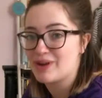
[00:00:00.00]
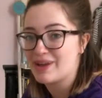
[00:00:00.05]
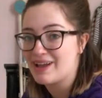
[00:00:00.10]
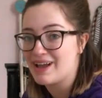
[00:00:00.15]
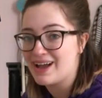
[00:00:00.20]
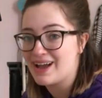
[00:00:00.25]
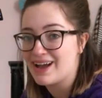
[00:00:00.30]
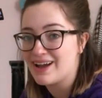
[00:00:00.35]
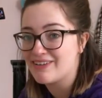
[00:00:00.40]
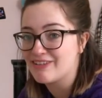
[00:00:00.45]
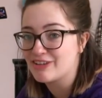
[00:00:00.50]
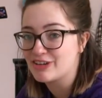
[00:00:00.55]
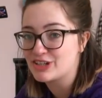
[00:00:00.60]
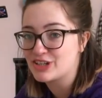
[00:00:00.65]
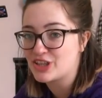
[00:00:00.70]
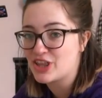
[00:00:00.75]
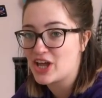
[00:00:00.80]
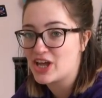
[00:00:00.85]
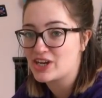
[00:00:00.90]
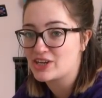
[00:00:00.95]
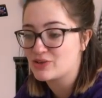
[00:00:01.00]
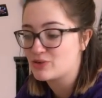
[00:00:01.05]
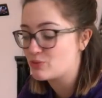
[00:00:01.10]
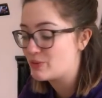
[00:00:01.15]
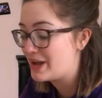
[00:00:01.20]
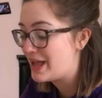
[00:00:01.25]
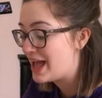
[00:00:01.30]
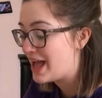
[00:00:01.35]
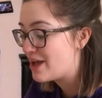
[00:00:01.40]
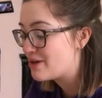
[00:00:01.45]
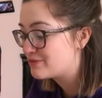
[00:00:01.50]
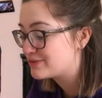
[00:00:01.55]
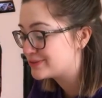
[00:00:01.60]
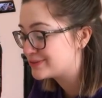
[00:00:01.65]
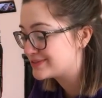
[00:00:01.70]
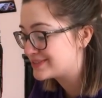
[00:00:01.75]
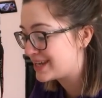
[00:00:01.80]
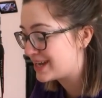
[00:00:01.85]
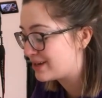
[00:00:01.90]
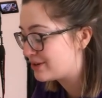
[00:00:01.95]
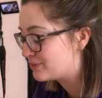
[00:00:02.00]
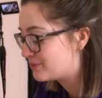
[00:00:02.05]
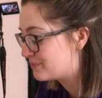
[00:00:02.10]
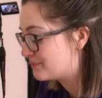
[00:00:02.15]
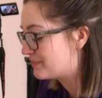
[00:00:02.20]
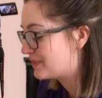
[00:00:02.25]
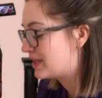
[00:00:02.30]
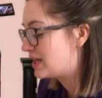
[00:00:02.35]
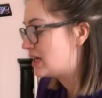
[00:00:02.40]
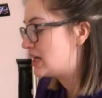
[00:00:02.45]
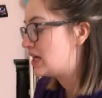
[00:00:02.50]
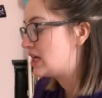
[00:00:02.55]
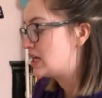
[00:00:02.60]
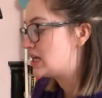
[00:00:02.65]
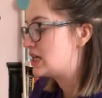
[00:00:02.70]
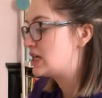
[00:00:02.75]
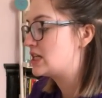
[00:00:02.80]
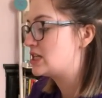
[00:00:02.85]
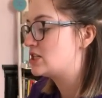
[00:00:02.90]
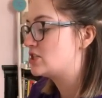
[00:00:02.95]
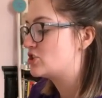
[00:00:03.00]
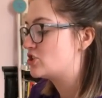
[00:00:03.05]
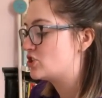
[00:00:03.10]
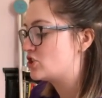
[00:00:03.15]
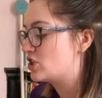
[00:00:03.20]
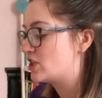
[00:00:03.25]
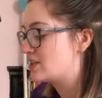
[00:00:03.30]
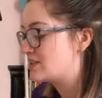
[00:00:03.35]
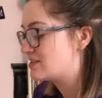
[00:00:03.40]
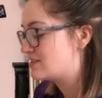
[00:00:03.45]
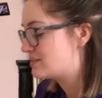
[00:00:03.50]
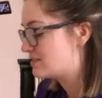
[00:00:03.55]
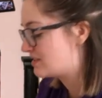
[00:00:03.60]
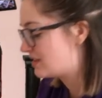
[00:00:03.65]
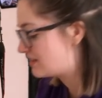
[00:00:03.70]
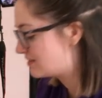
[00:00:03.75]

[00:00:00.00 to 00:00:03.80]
my hair, and then all my hair falls out into this.